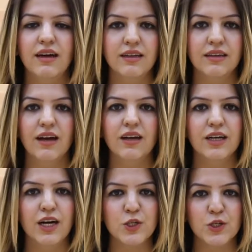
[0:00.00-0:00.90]

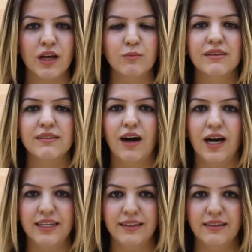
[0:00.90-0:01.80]
Firstly, I think
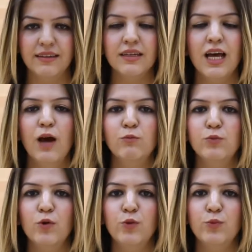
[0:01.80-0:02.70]
we should define
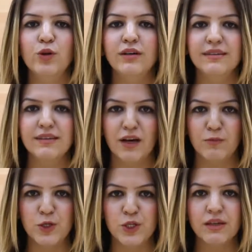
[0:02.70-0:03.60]
economics.
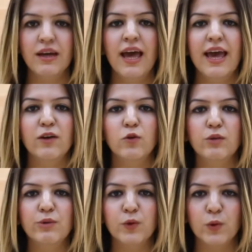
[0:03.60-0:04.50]

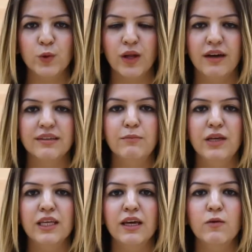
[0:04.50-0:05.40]
Economics is a
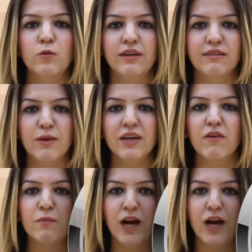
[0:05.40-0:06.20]
science that seeks to